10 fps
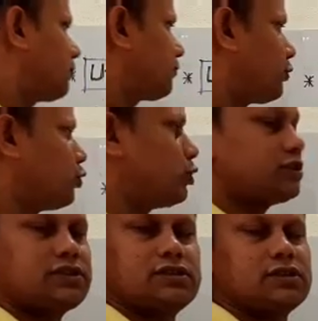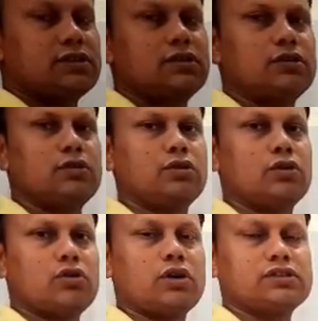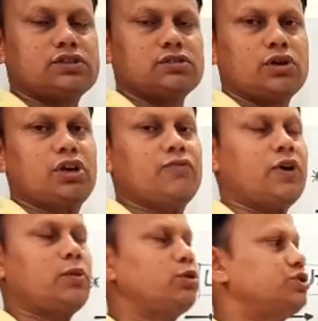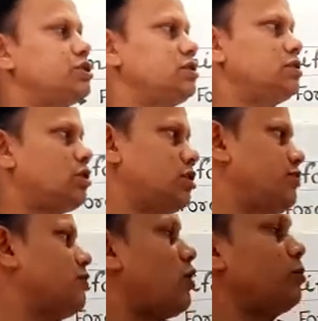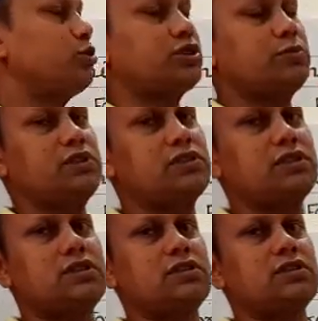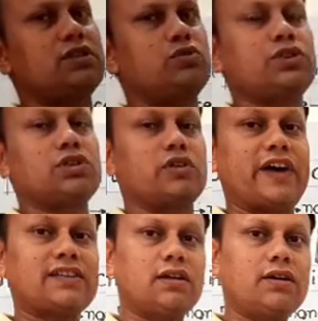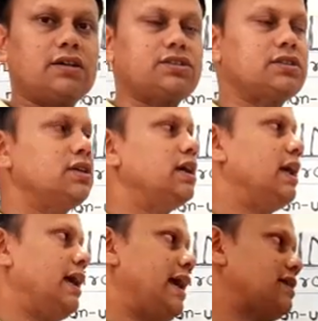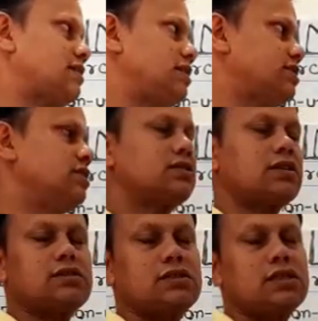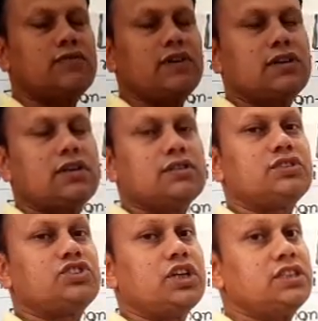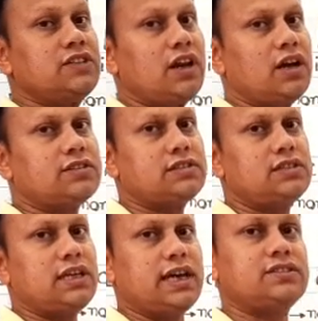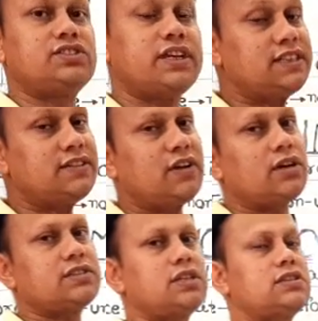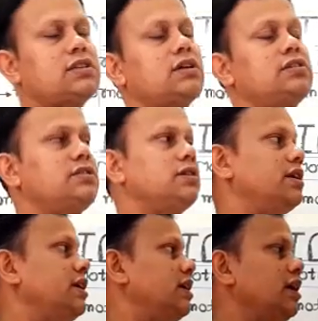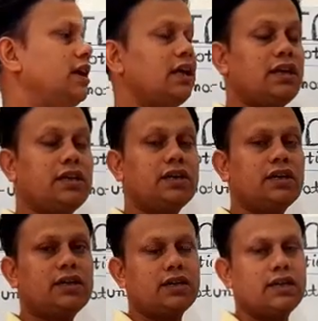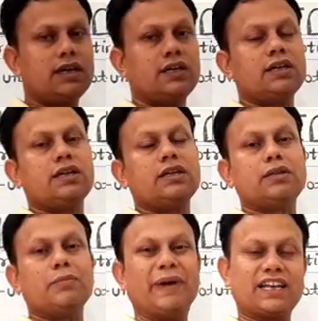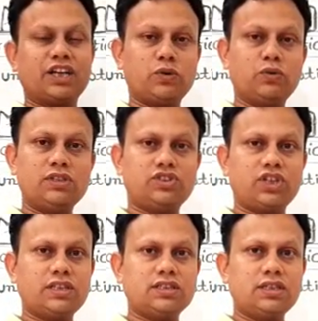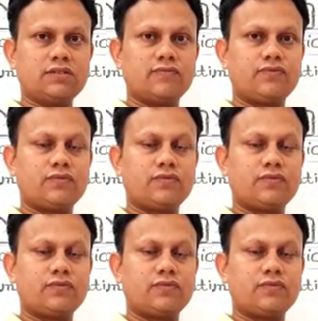force causes non-uniform motion. Non-uniform motion means it is a situation of acceleration. Acceleration is considered when there is a change in velocity, and change in velocity is considered either the magnitude is changing